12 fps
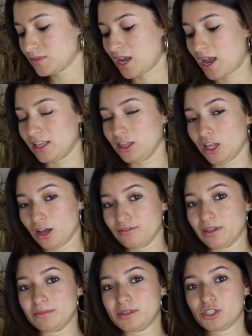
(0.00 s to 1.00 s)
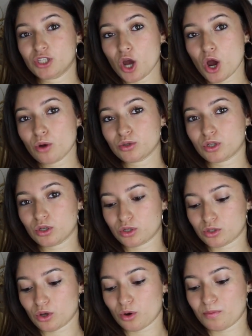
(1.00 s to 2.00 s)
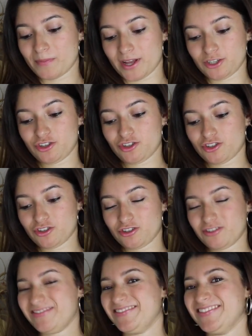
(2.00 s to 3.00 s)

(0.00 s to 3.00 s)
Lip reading: I love them so, so, so, so much.